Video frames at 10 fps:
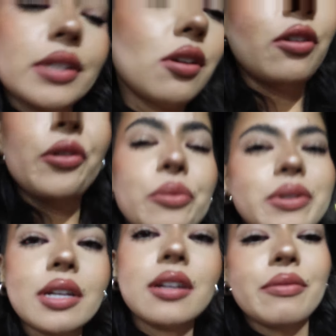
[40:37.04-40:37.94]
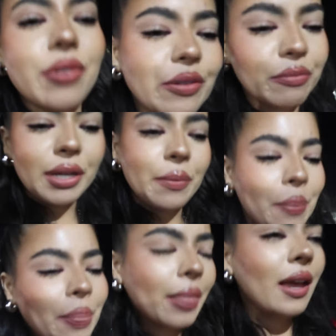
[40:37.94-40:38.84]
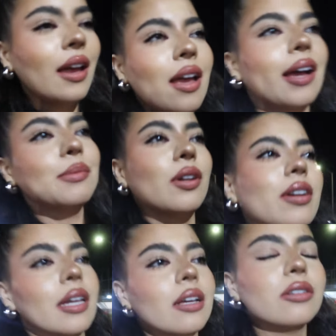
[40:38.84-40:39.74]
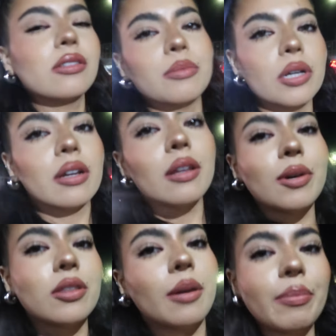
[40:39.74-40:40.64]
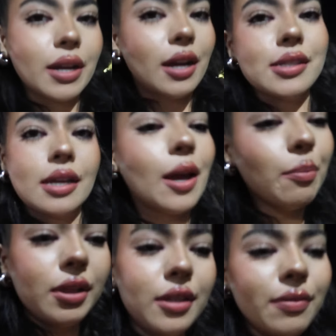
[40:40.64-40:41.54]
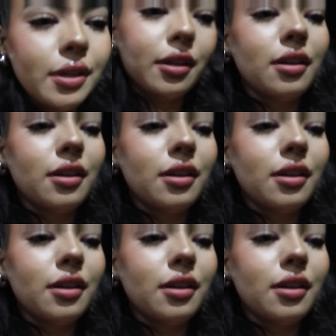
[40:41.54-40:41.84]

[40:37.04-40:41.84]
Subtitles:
I saw Nardo Wick in front of me. I'm sorry, I cannot stop talking about that, but guys, I can't believe it.